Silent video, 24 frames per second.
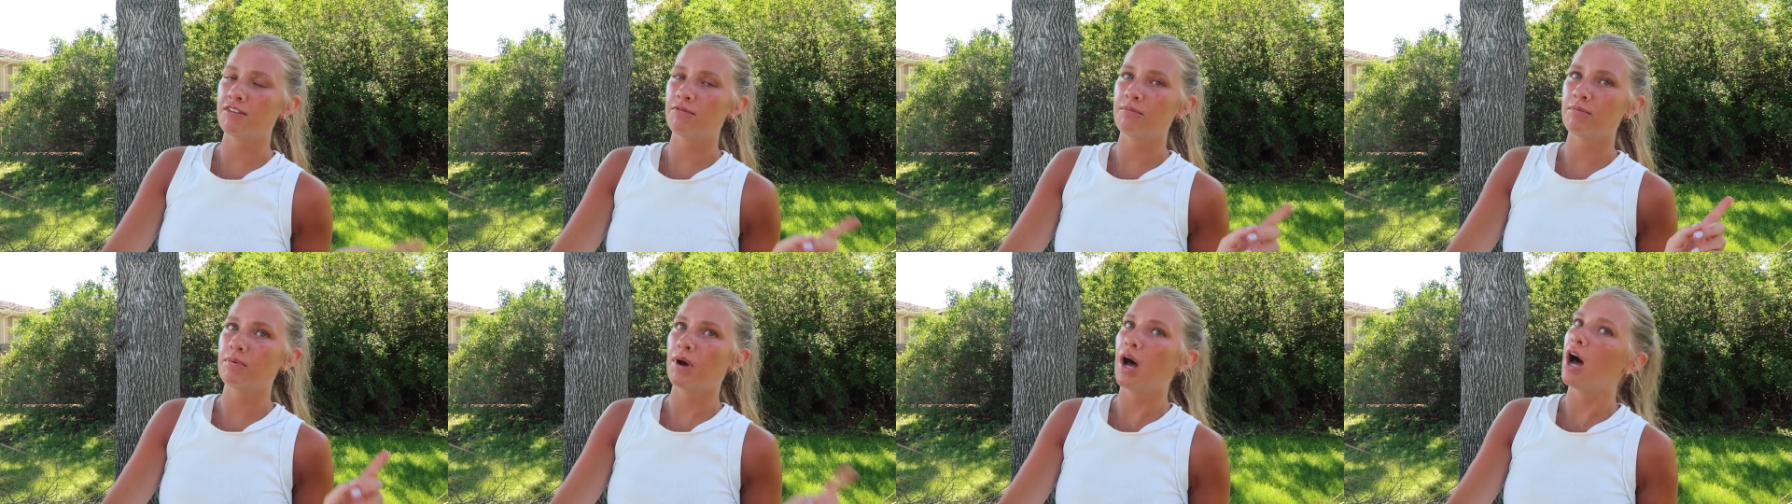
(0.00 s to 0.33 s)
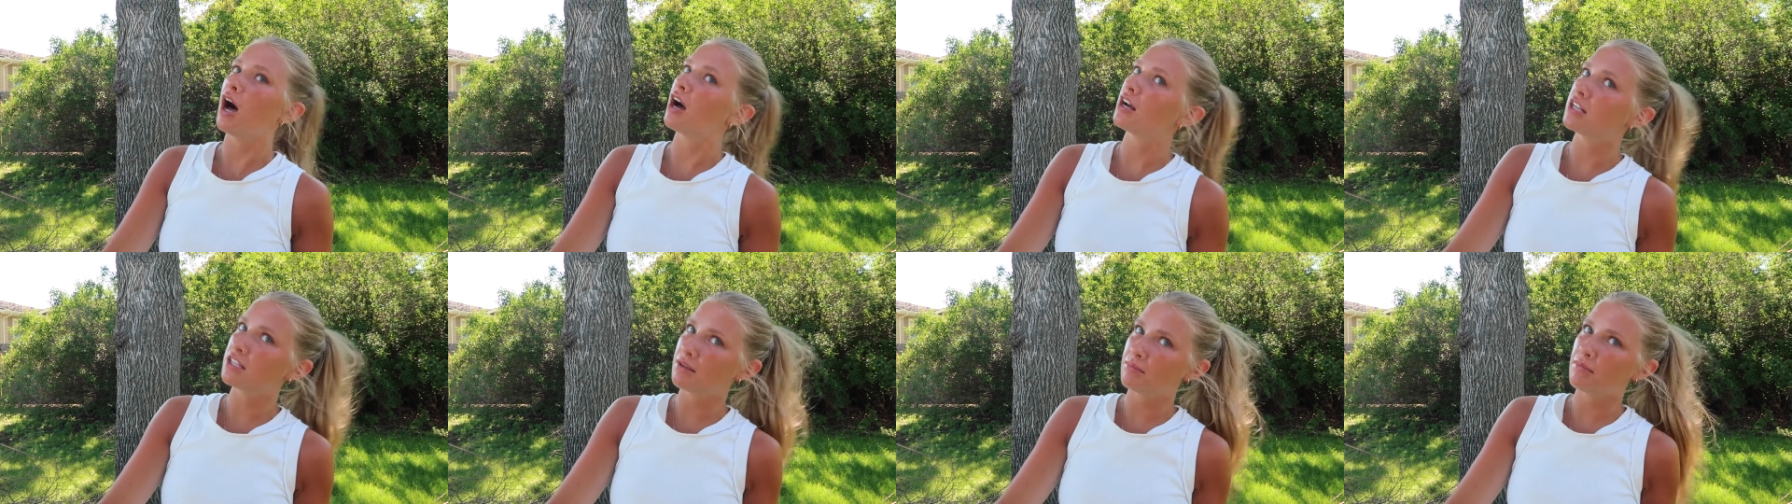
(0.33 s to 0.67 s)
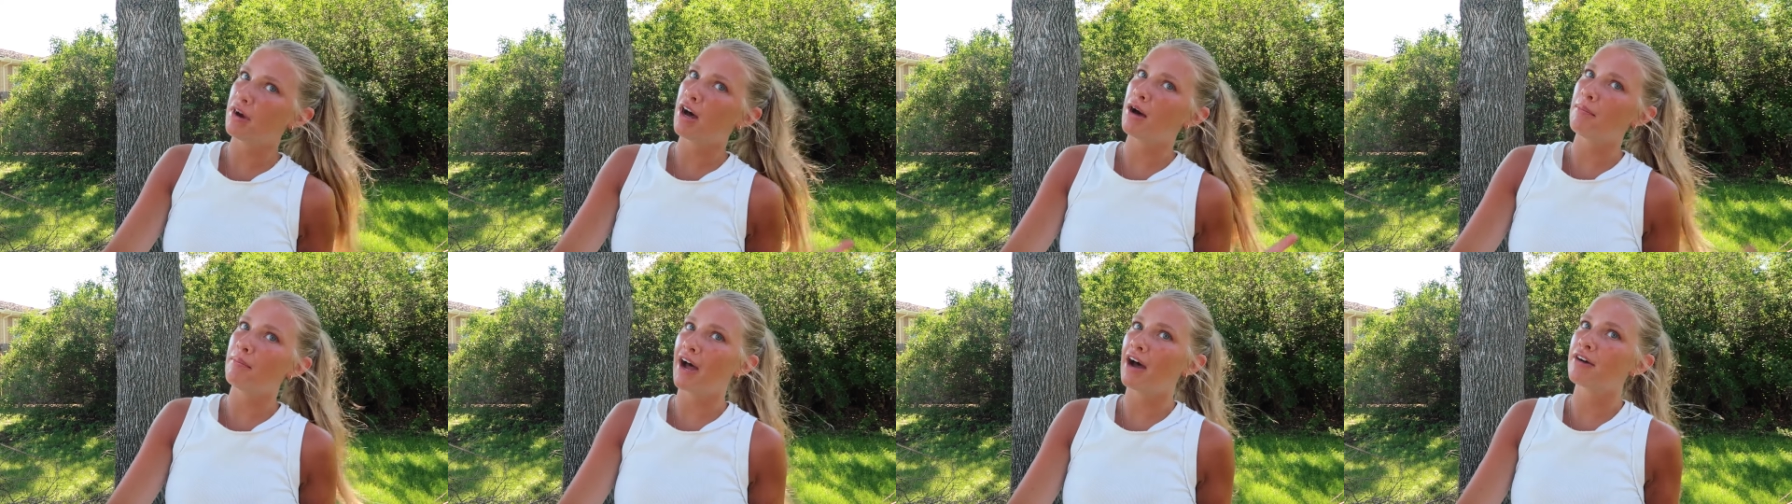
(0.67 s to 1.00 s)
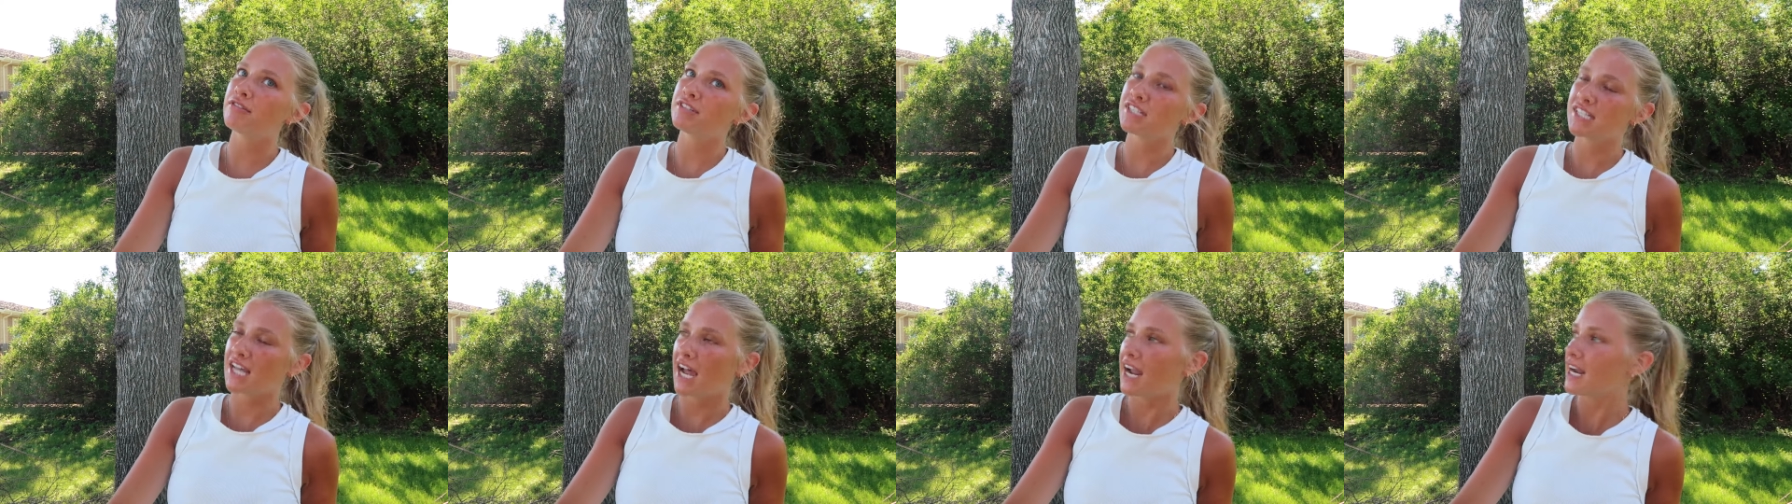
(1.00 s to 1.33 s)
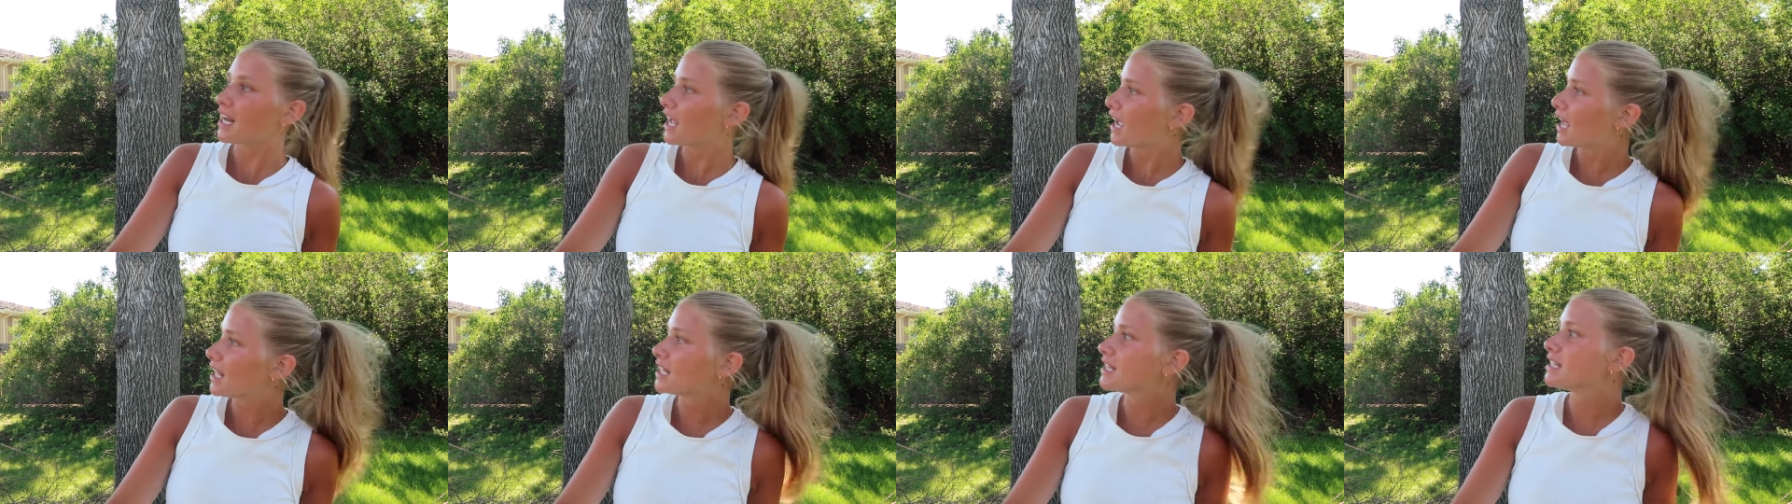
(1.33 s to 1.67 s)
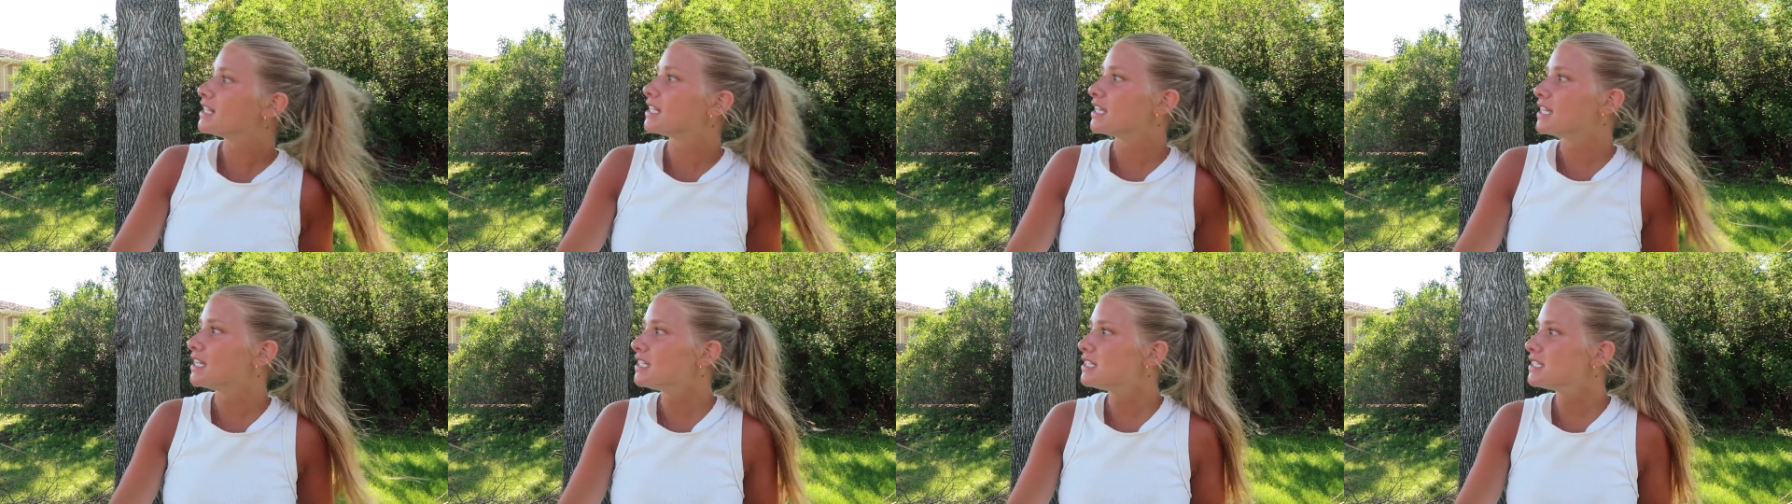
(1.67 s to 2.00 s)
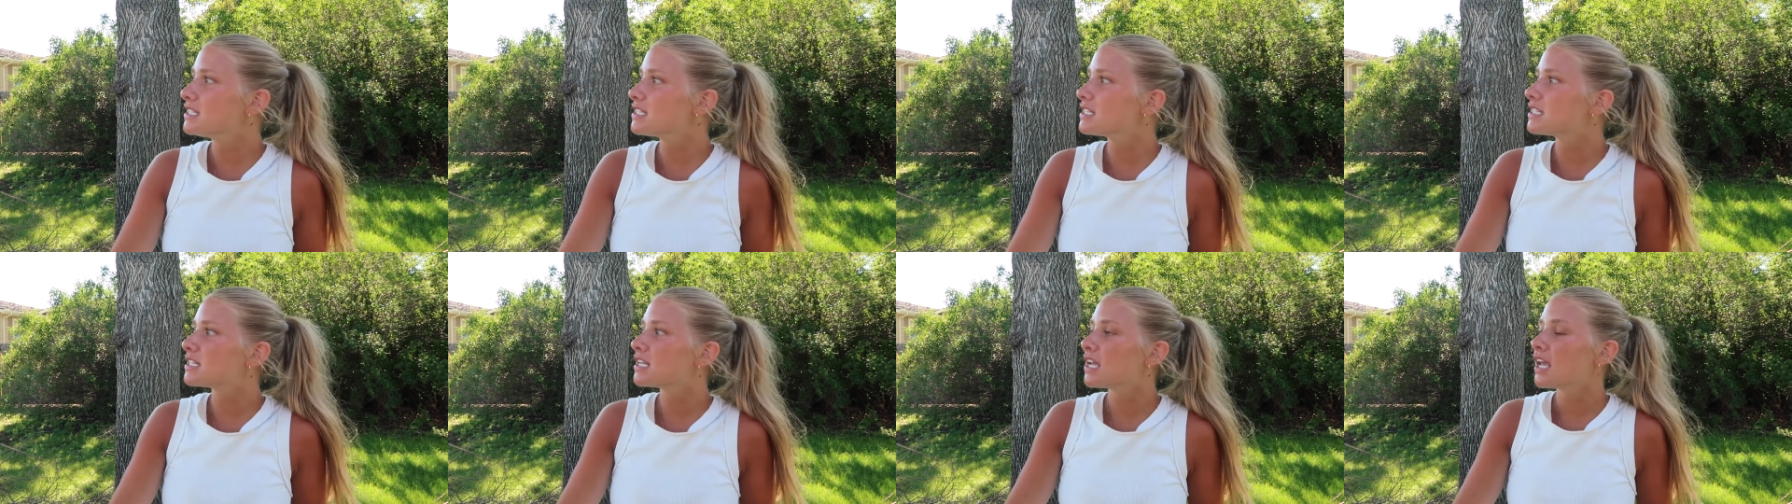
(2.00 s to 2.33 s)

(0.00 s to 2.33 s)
I've hung them up outside at least.